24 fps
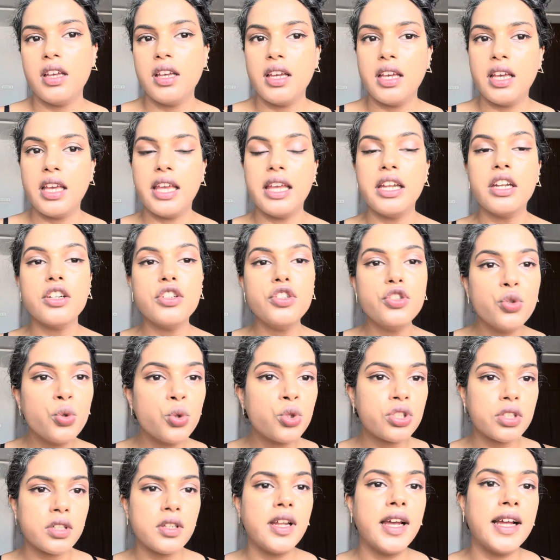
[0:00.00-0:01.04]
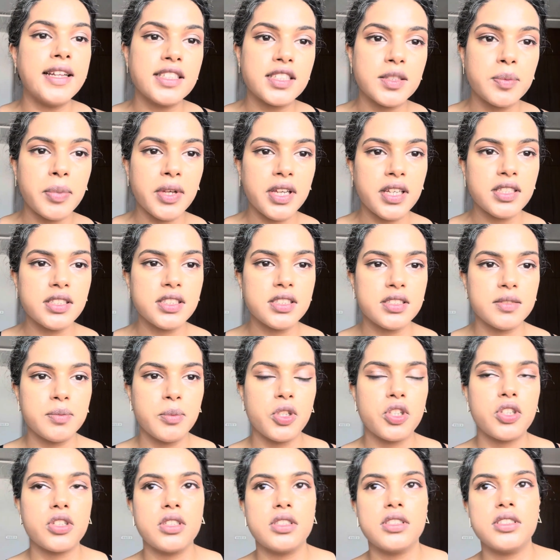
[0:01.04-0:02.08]
in a neutral headspace,
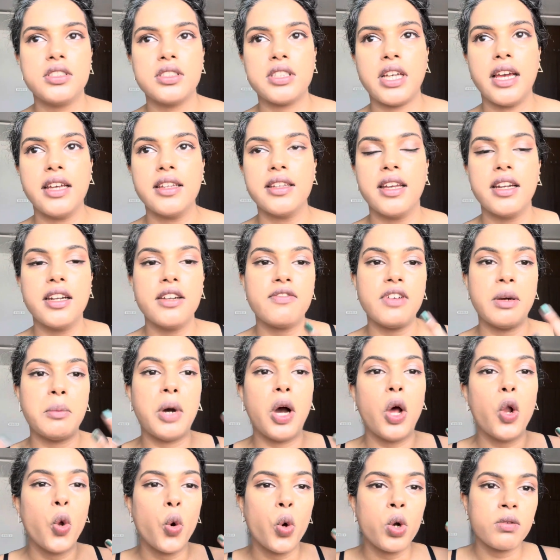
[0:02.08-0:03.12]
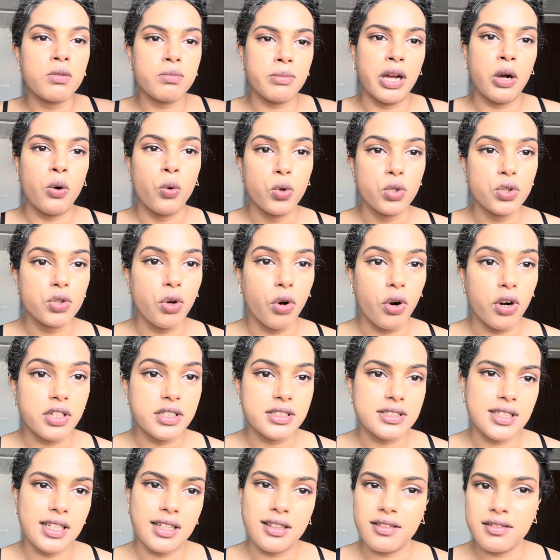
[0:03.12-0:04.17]
because then if I'm alone with my own thoughts,
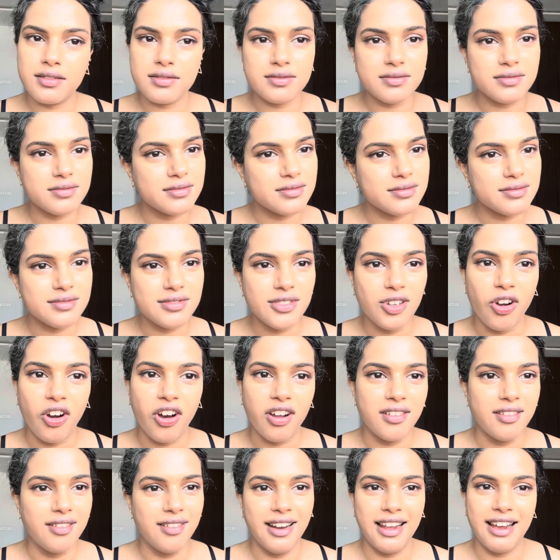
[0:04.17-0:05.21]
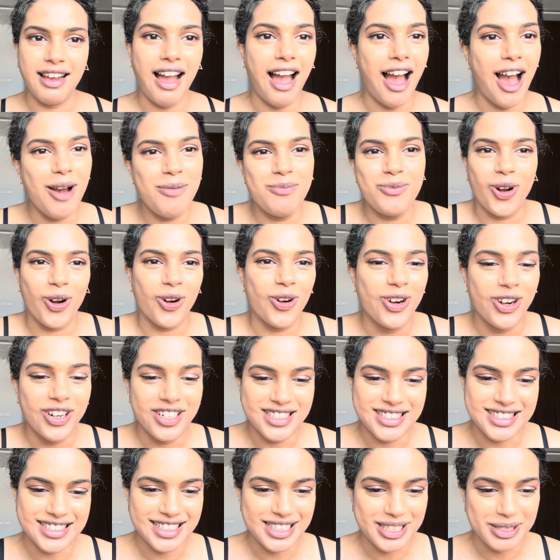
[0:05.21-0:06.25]
then gone. Like I'm not going to
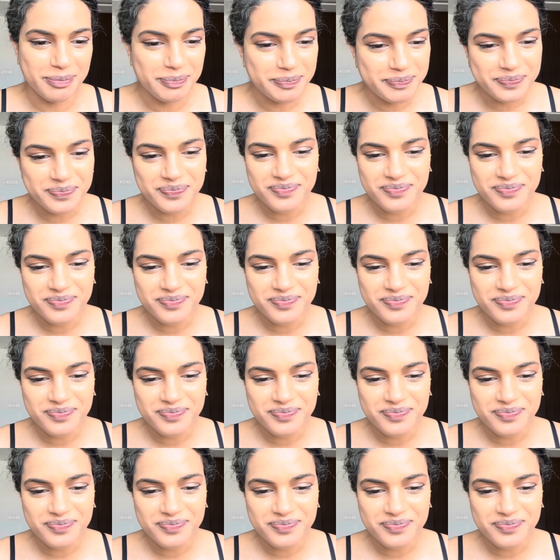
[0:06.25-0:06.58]
sleep.